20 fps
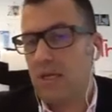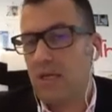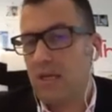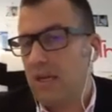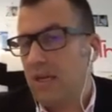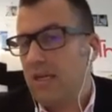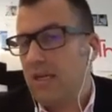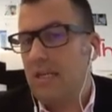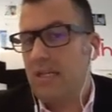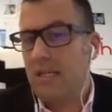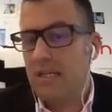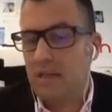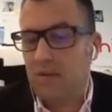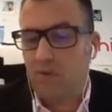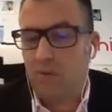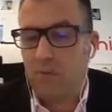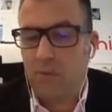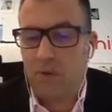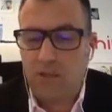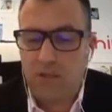and I need the
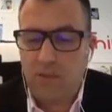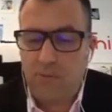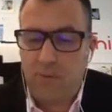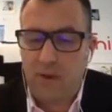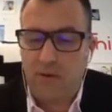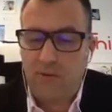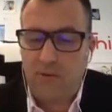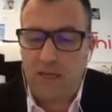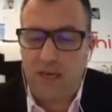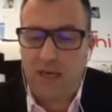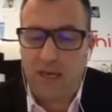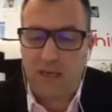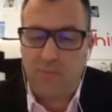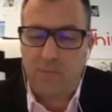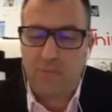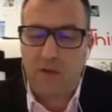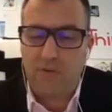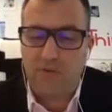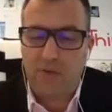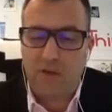information about that at
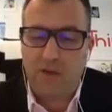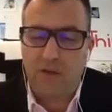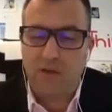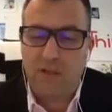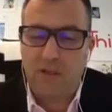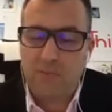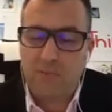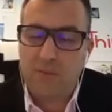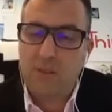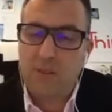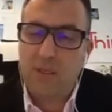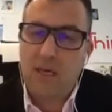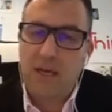my fingertips.